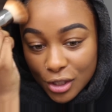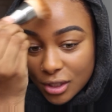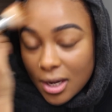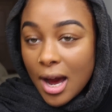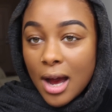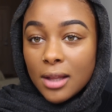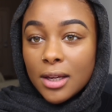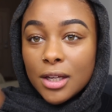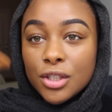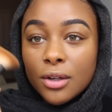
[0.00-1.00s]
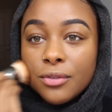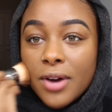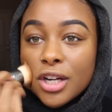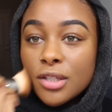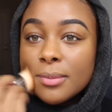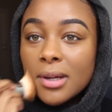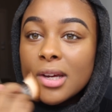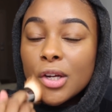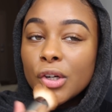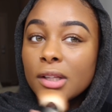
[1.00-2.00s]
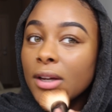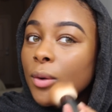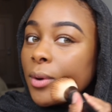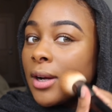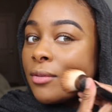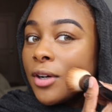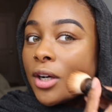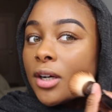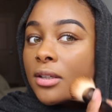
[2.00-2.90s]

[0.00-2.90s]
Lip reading: to college, you're a freshman or like whatever,